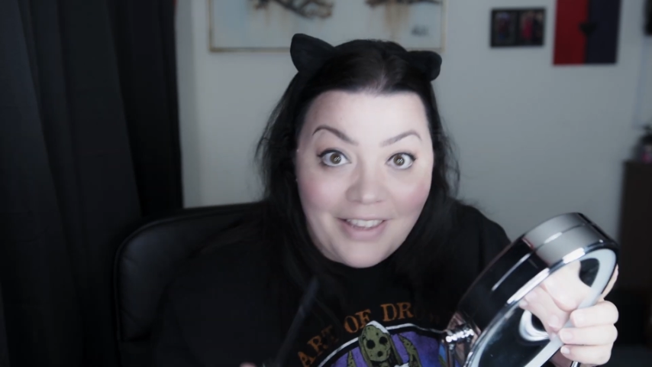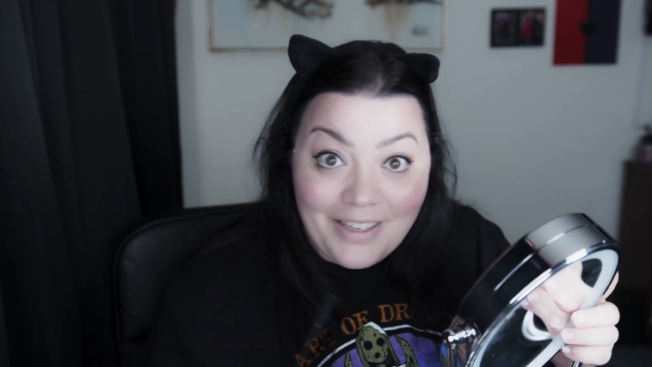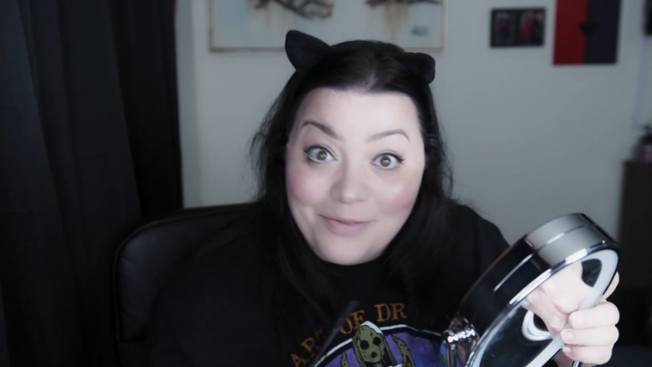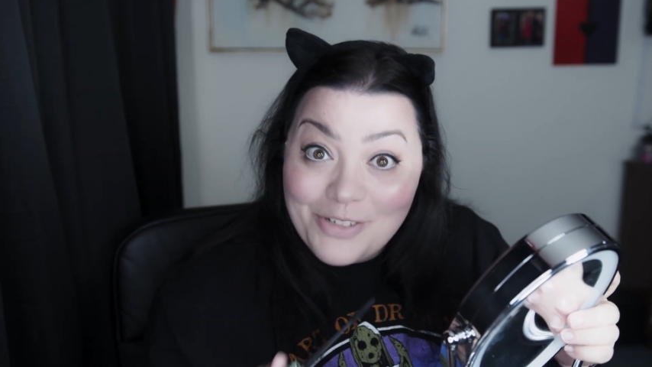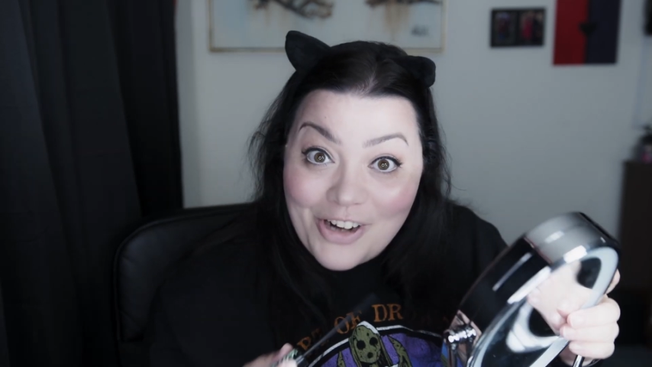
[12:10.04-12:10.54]
think
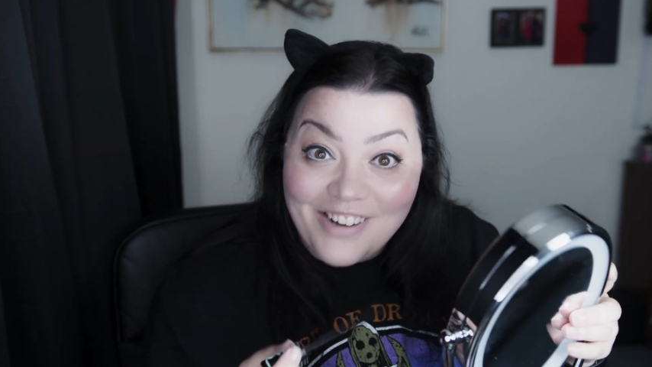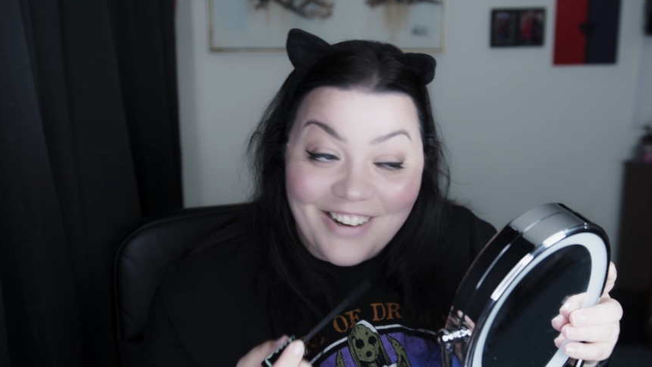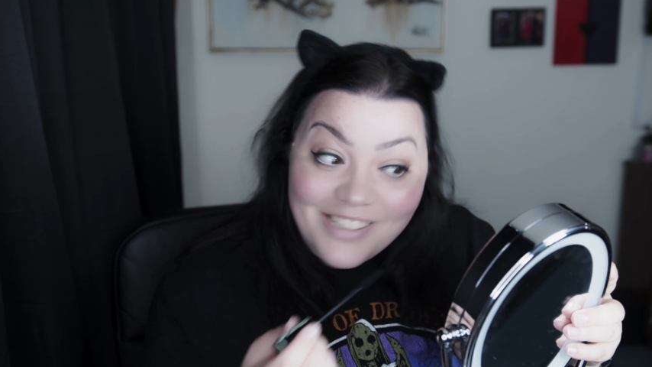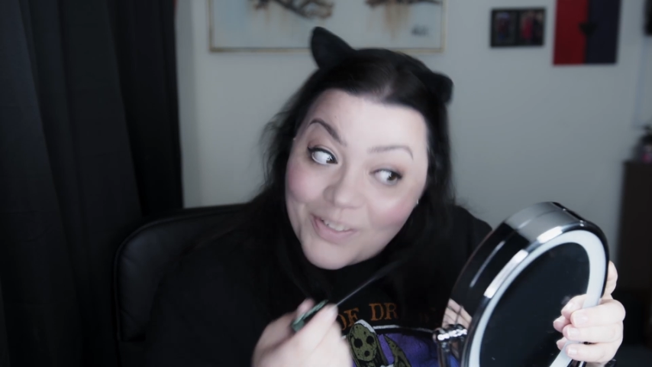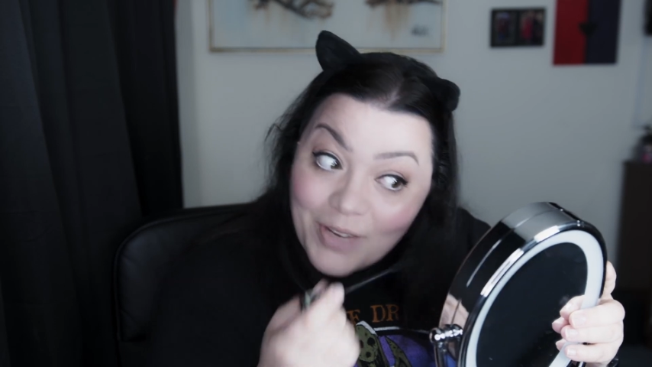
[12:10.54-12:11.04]
I'm trying
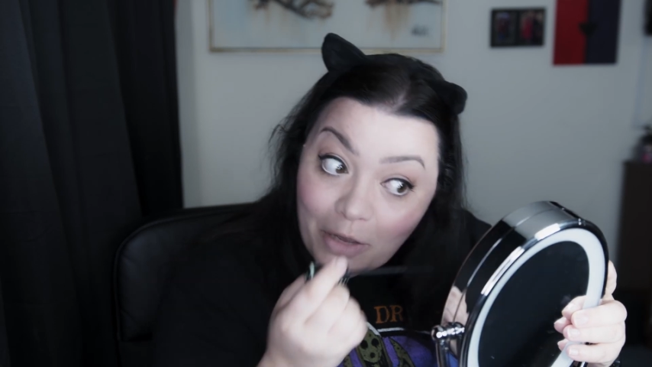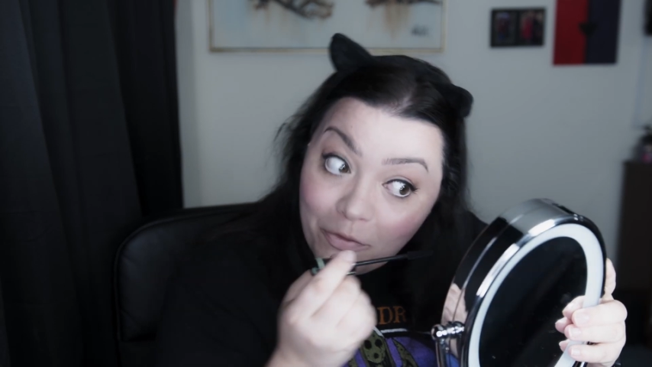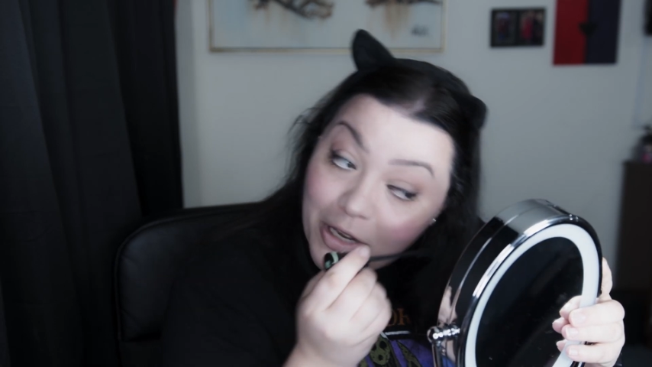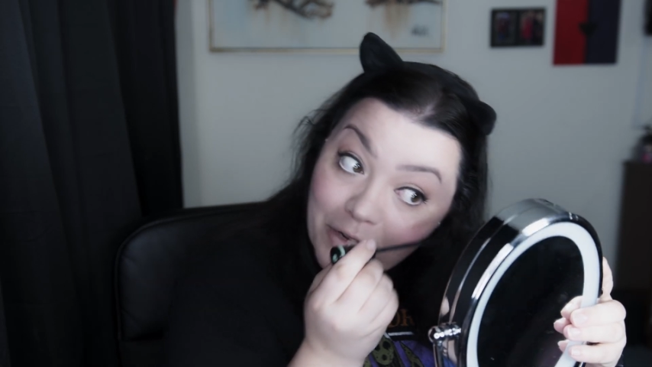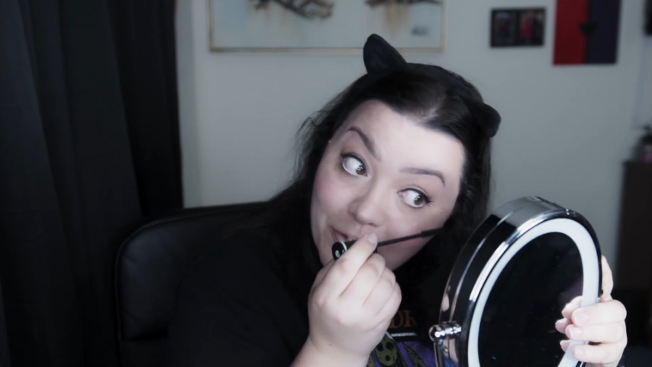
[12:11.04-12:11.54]
not to make a
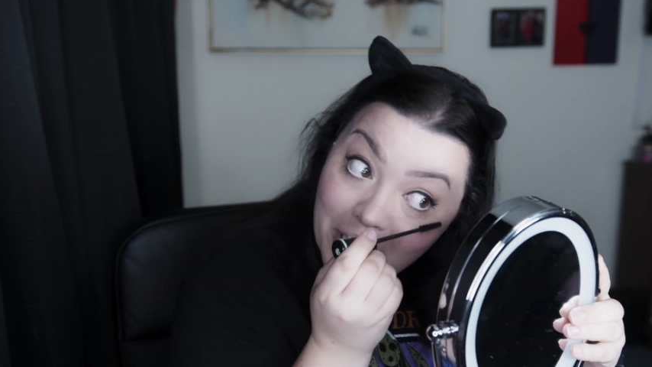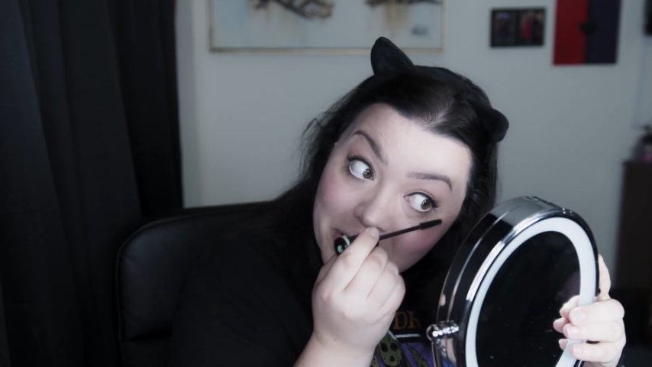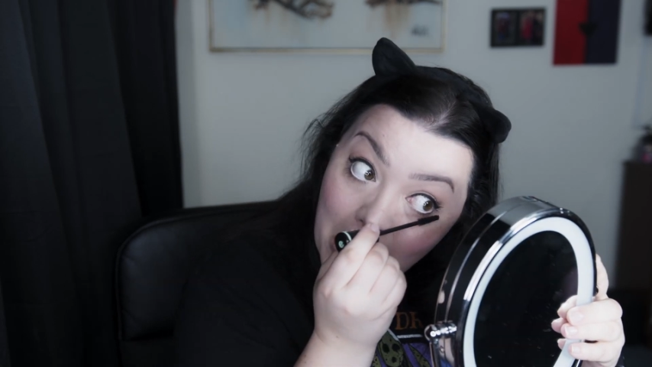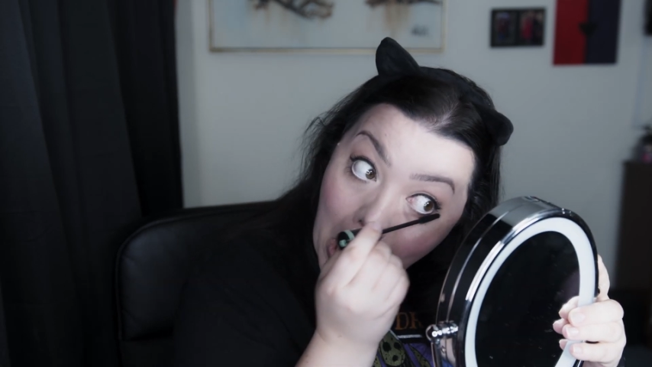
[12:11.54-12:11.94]
funny face,